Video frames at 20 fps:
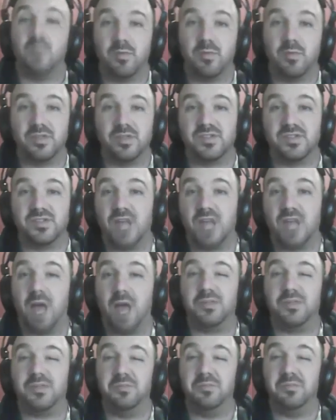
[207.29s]
Remember, this is
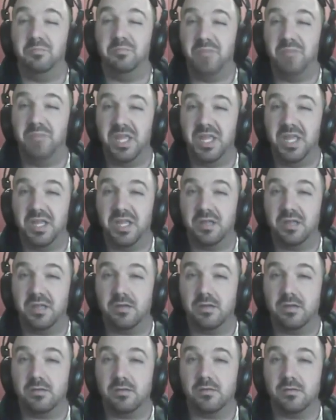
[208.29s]
option
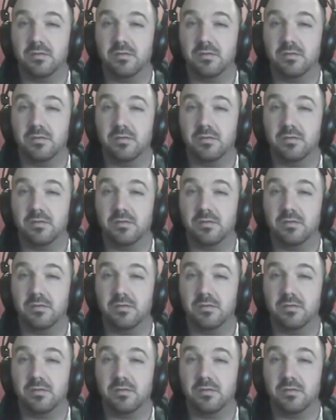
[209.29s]
B,